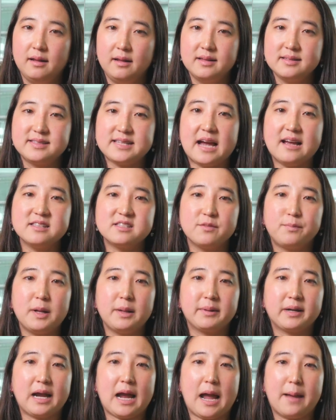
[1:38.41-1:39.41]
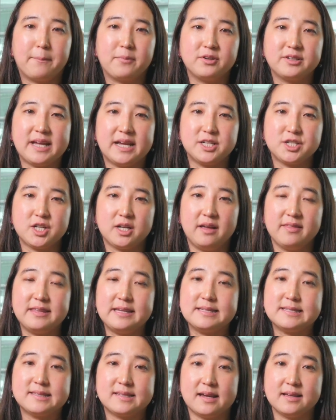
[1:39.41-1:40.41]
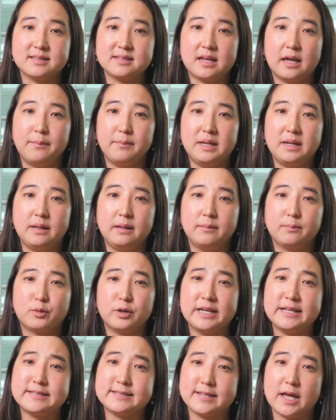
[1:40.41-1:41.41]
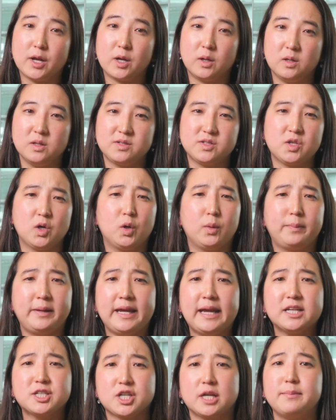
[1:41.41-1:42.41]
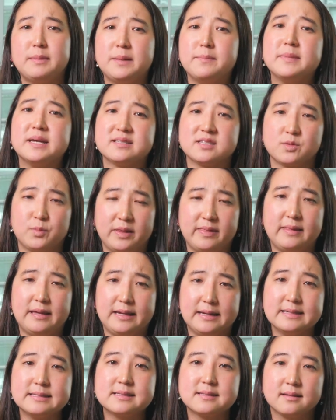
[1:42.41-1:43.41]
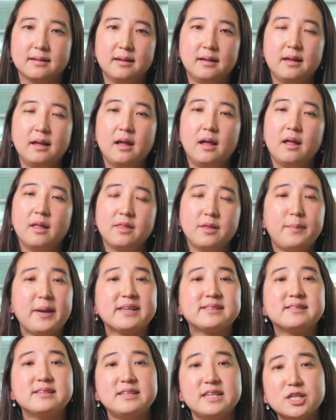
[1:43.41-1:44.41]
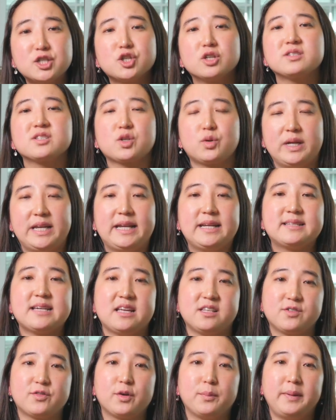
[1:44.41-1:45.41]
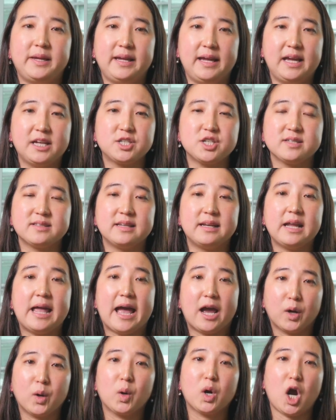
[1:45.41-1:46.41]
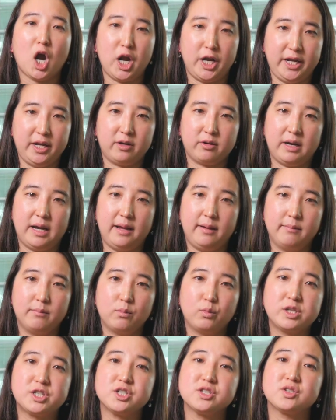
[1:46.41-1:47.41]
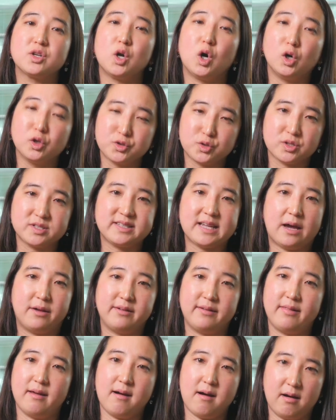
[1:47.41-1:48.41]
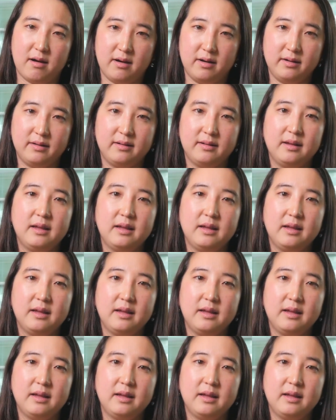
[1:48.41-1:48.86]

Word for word: Signs of pulmonary hypertension on these tests can be pretty subtle, so PH can be missed with these. The best initial screening test for PH is an echocardiogram, which is an ultrasound of the heart.